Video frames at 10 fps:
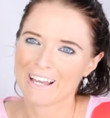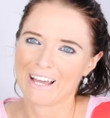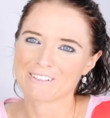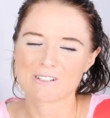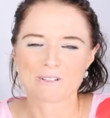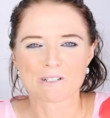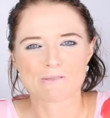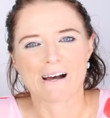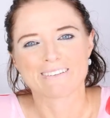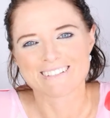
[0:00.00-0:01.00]
And she talked
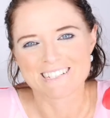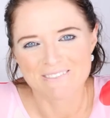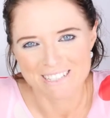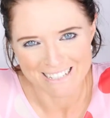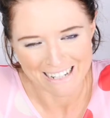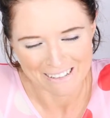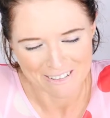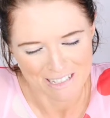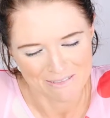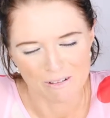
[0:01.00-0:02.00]
about the 7
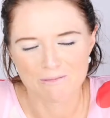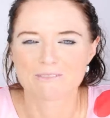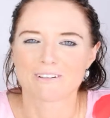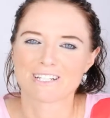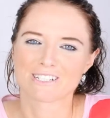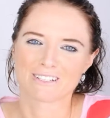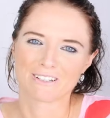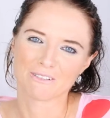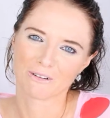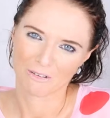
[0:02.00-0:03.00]
stages of observation that
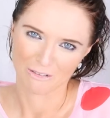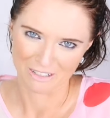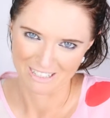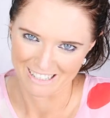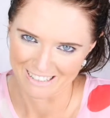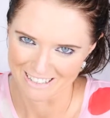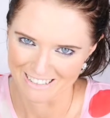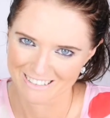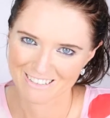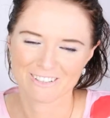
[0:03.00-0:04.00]
you go through as
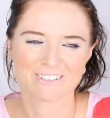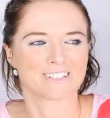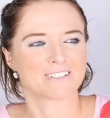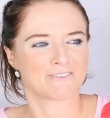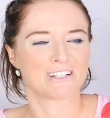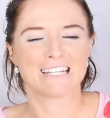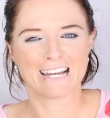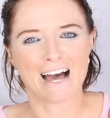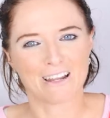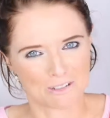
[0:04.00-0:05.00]
teachers, because it's really
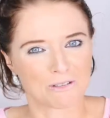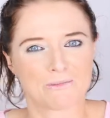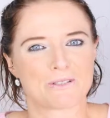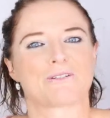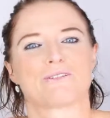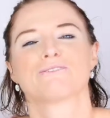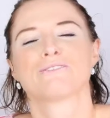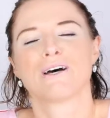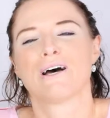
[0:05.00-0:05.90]
hard to observe